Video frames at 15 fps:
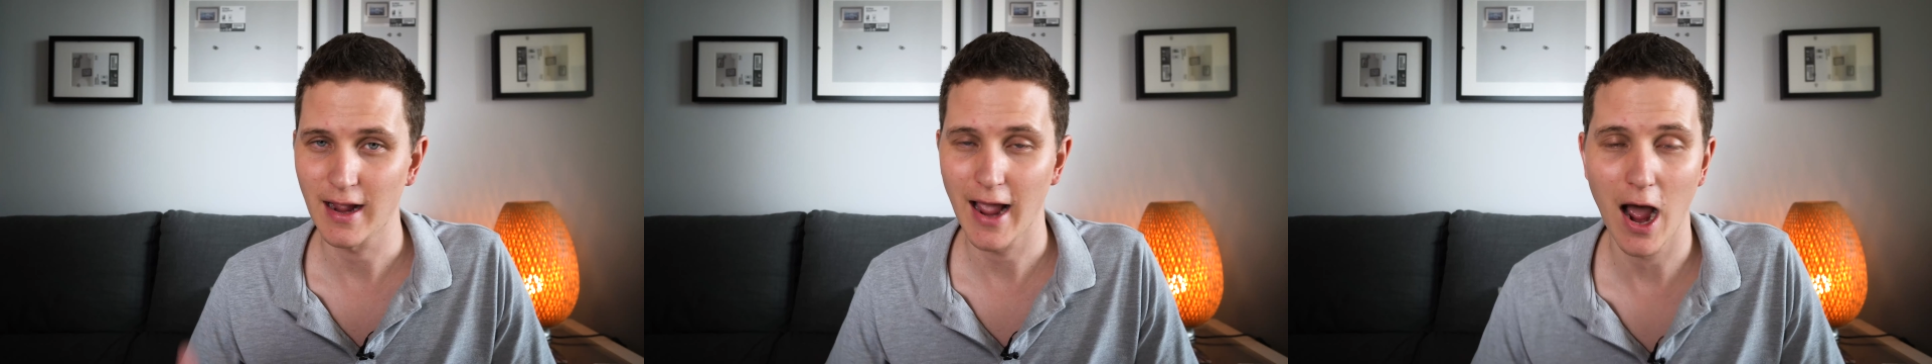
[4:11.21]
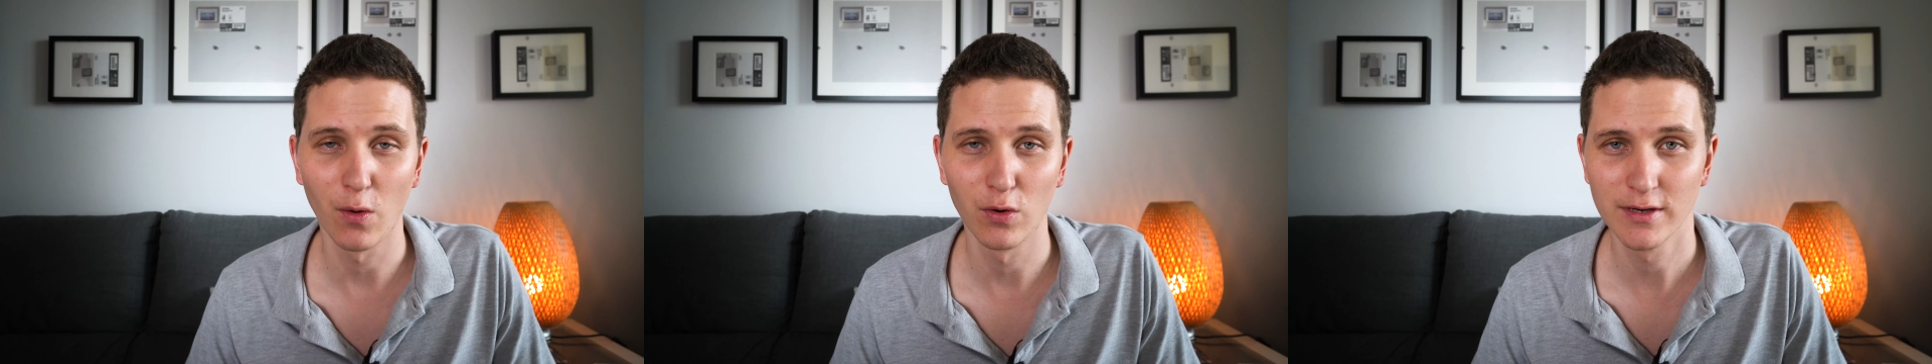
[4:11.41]

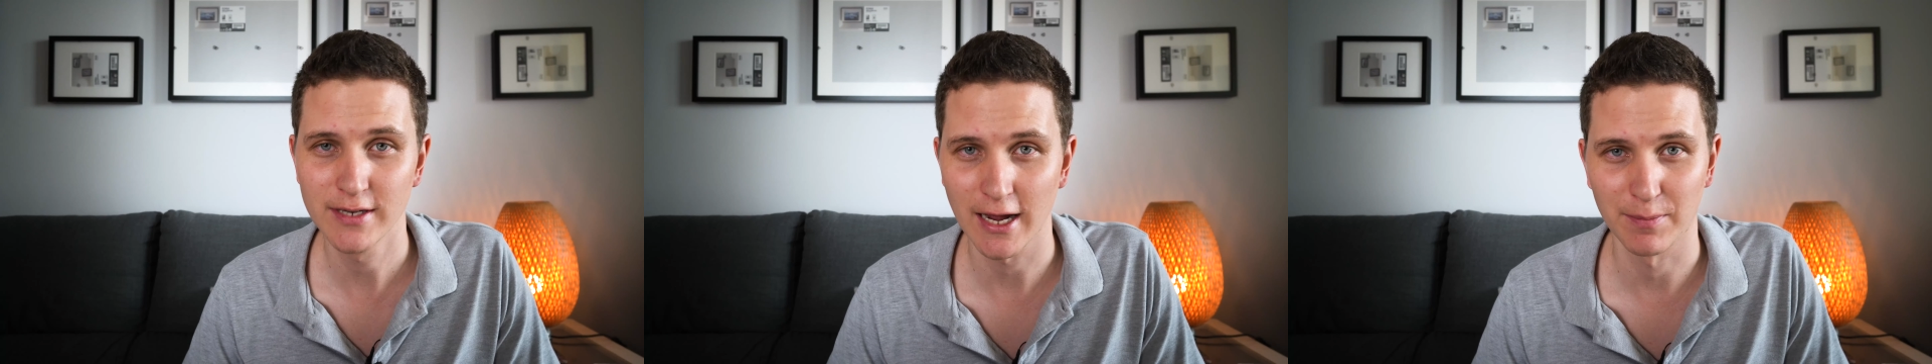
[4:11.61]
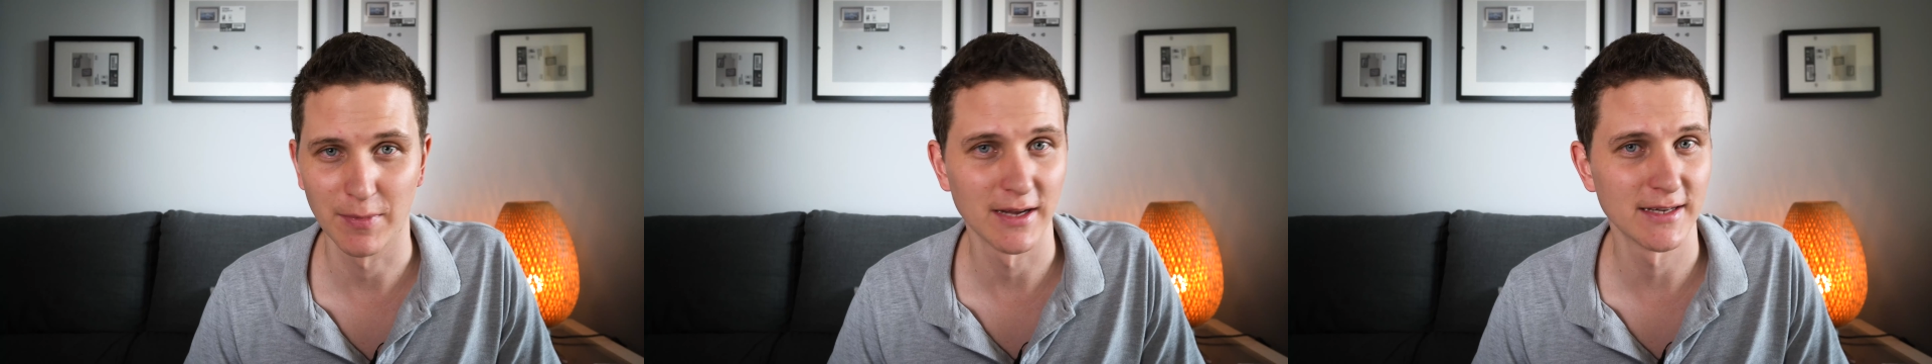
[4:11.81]
I would
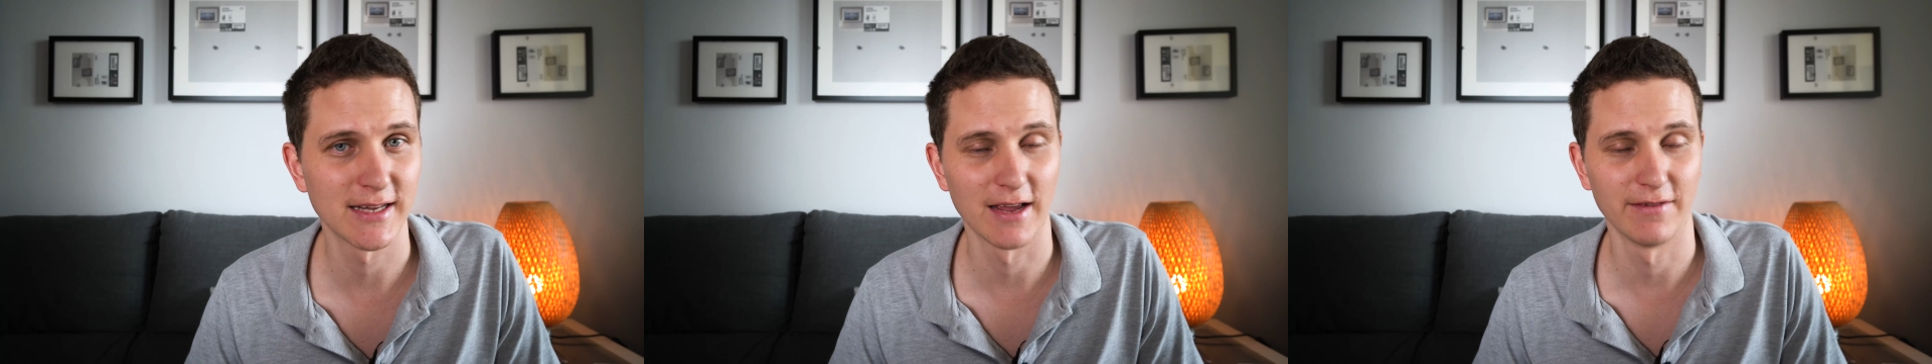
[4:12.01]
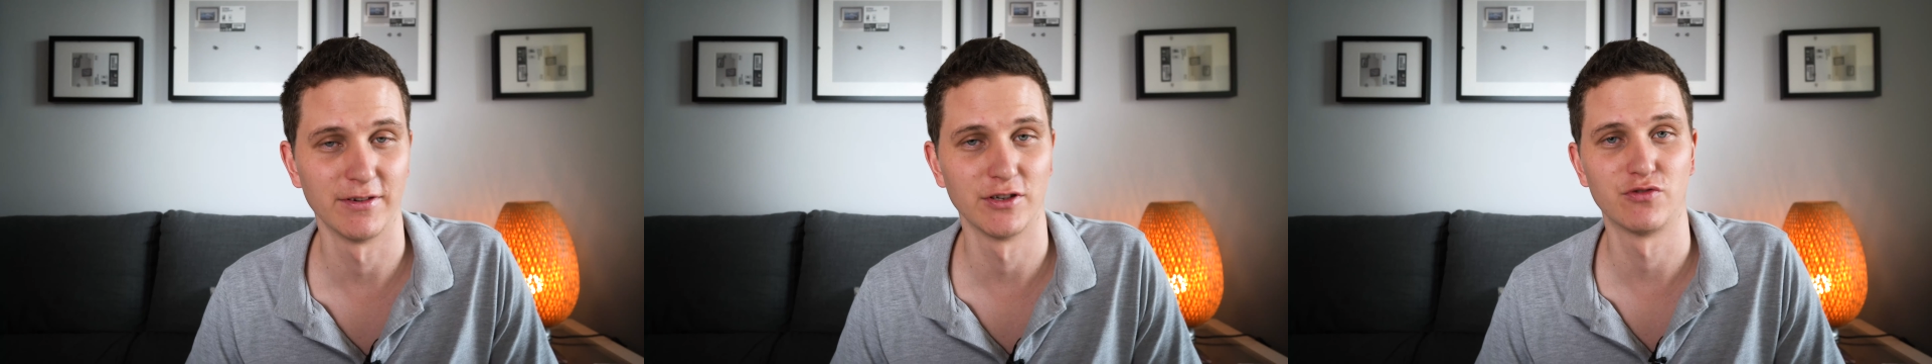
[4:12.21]
take my
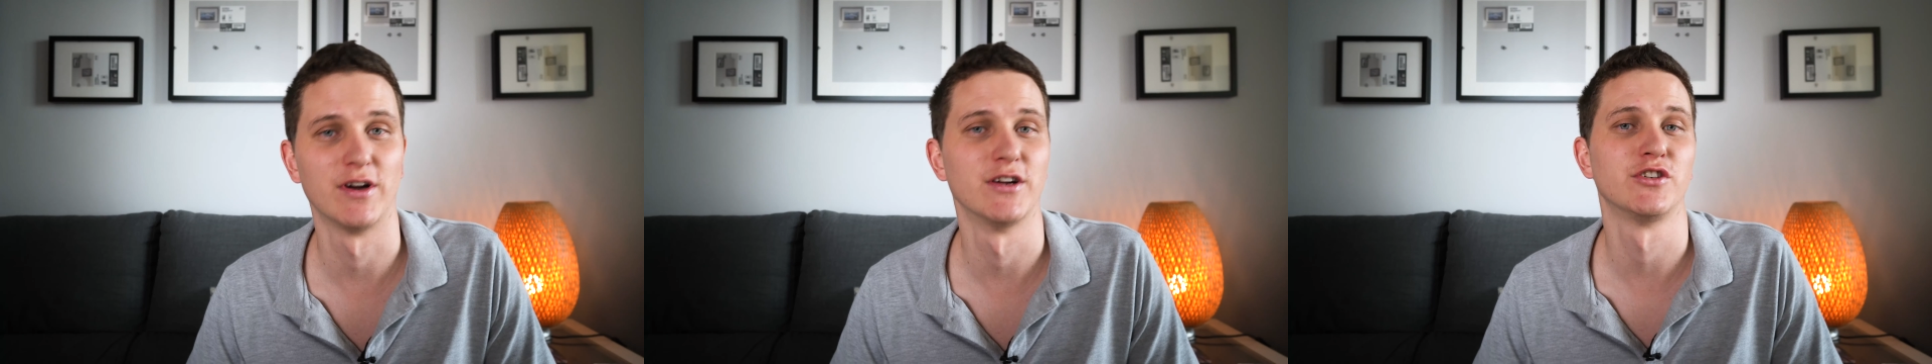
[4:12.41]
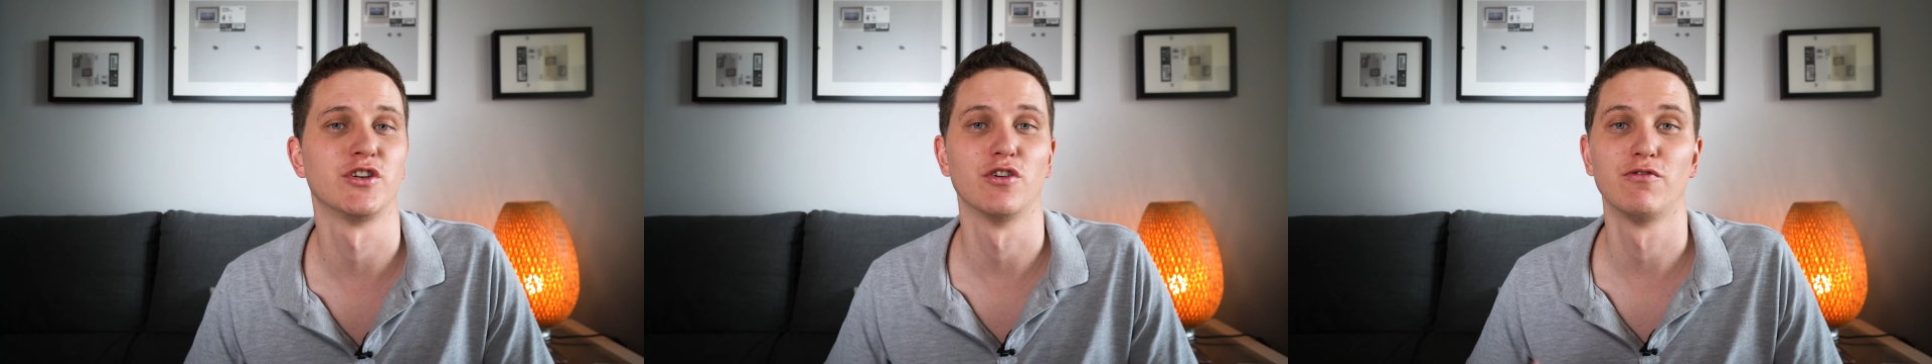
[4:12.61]
savings
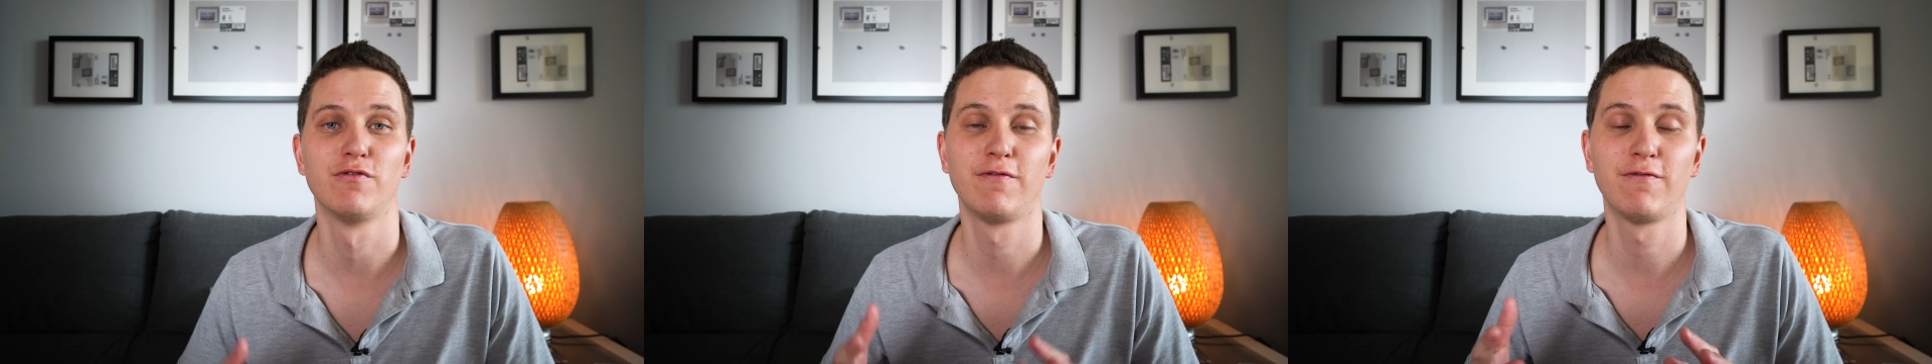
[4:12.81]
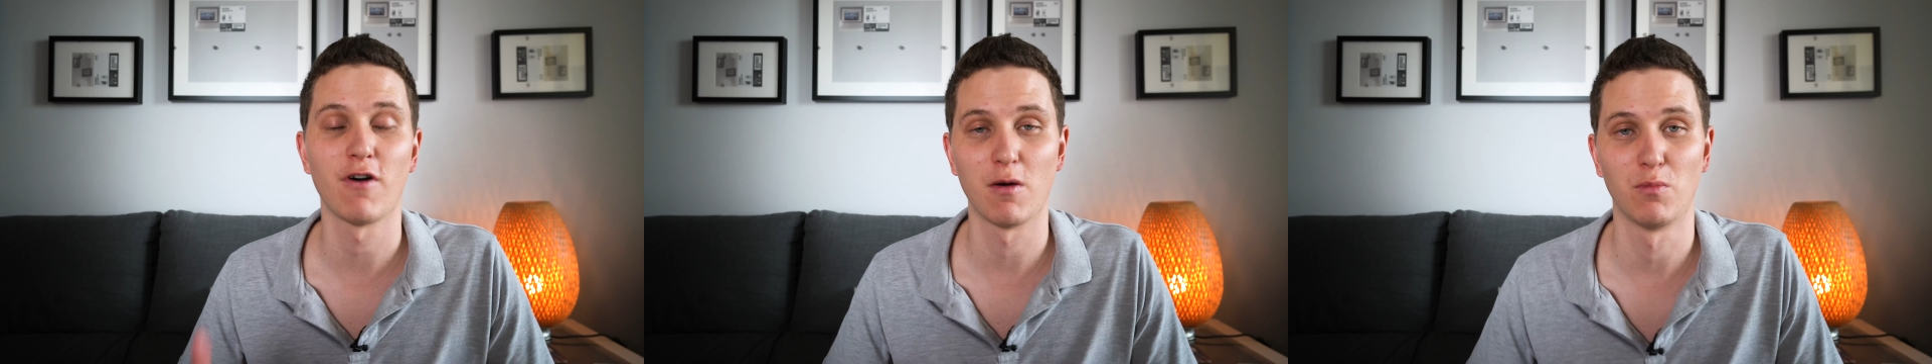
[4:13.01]
ratio
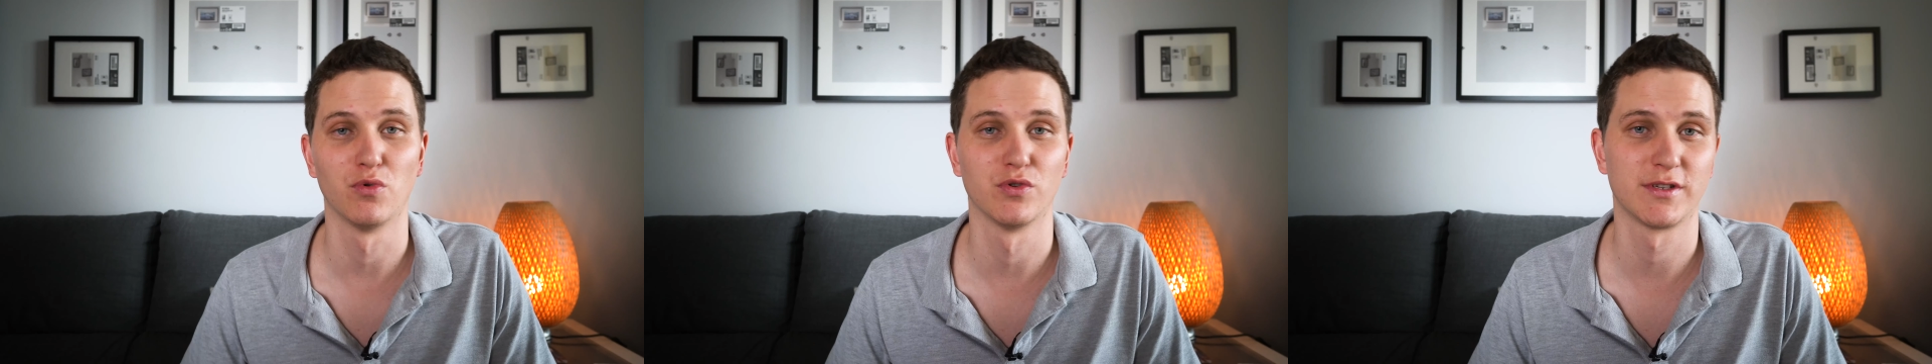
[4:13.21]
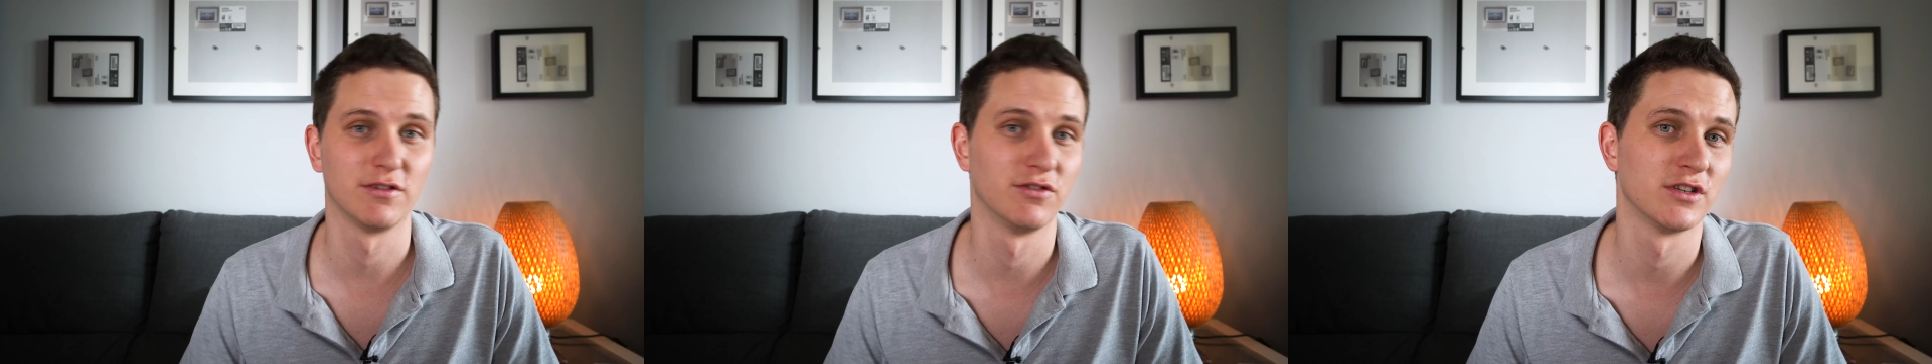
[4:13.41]
far
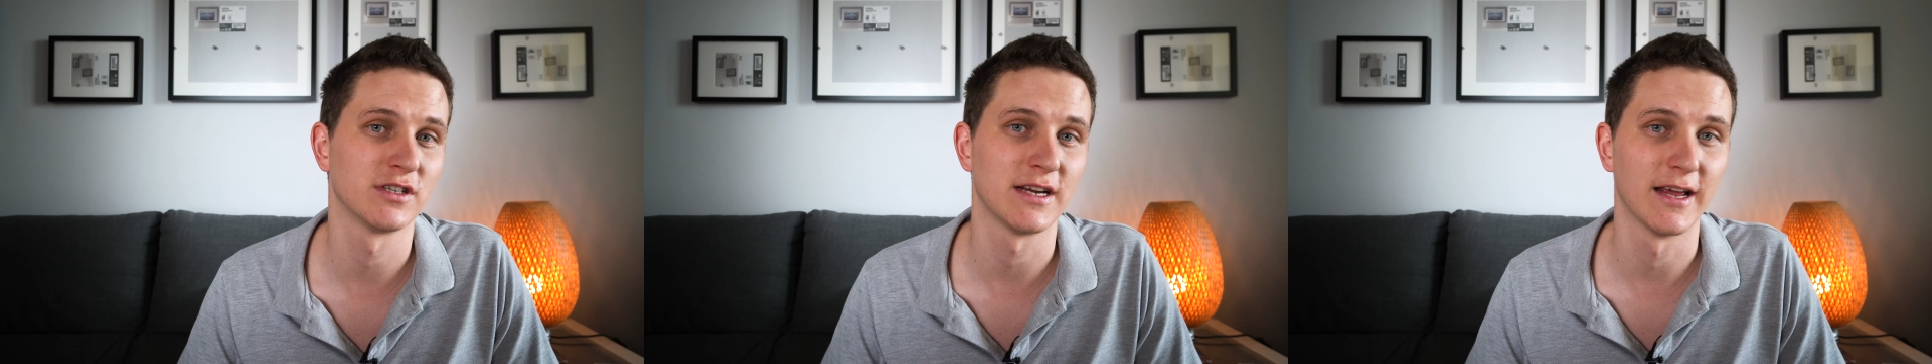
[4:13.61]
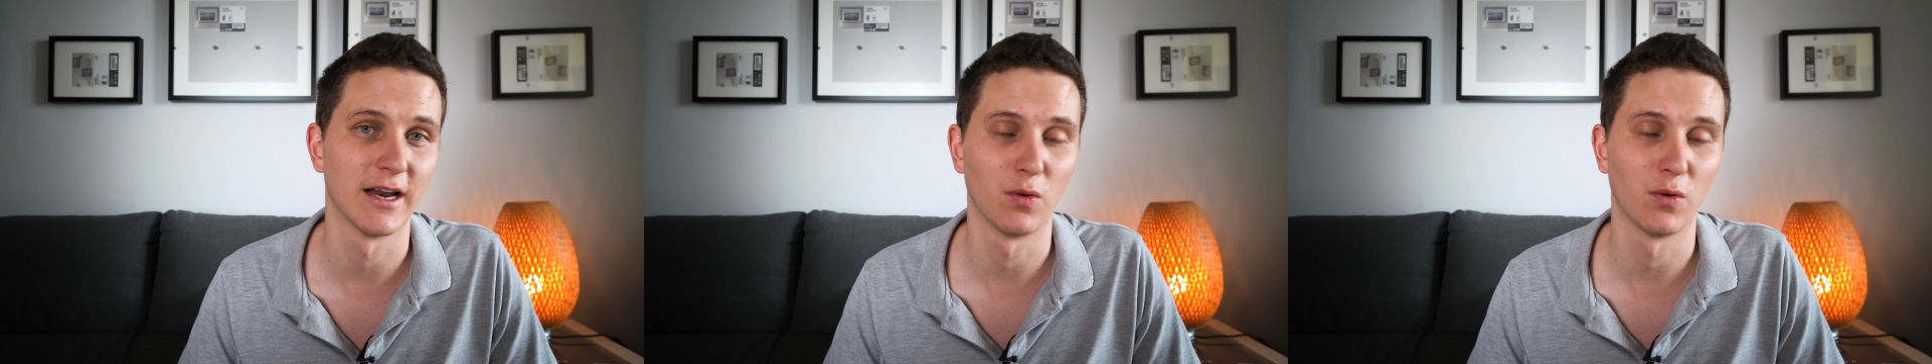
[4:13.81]
more seriously